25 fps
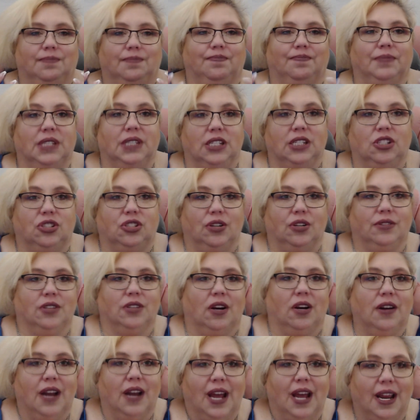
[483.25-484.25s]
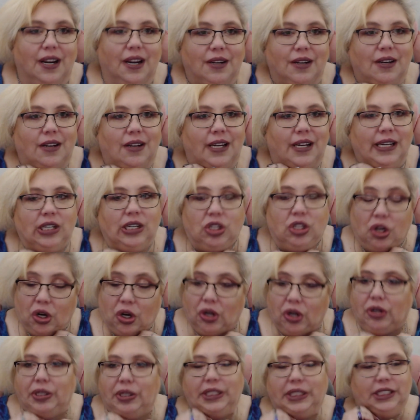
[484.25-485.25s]
These shows are not
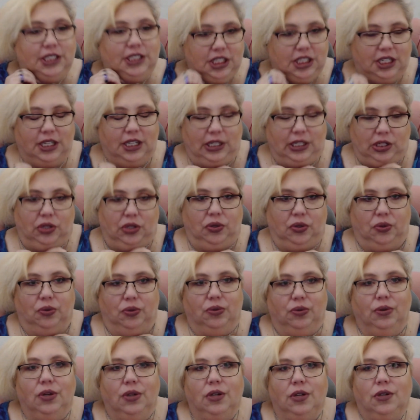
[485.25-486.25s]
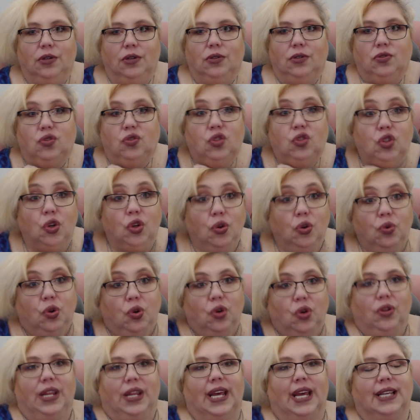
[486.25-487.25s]
encouraging you to
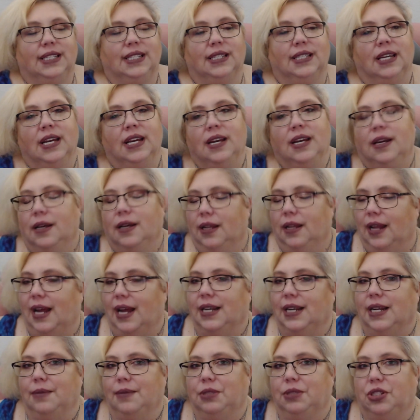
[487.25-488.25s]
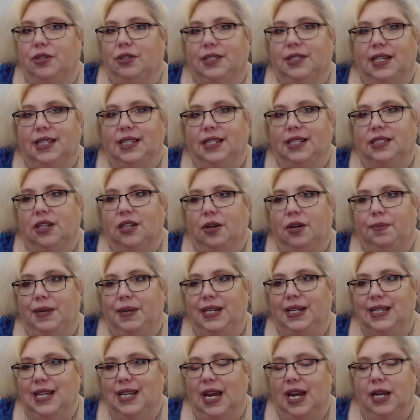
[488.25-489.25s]
do this. A lot of times, shows like this are
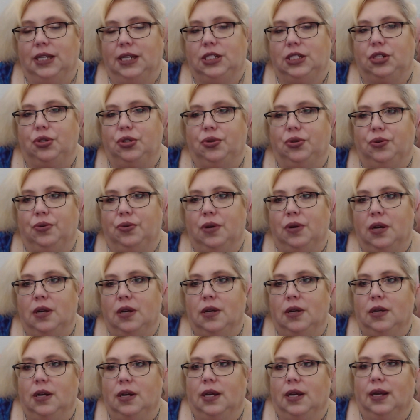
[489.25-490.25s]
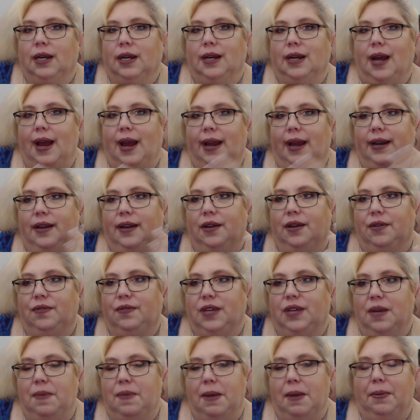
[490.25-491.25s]
being done to kind of
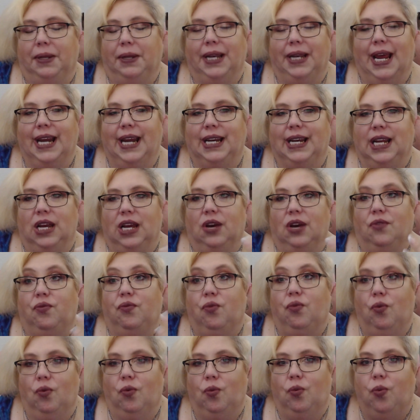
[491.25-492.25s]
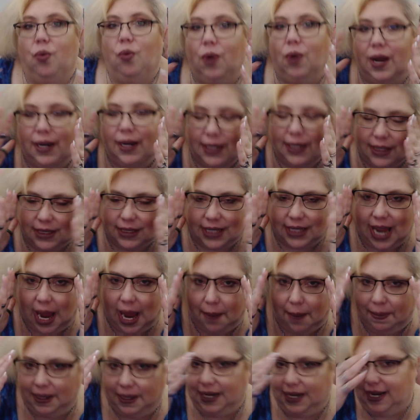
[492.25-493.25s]
give people an idea of what is
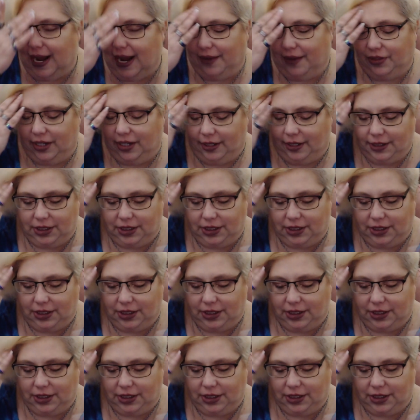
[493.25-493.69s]
happening out there.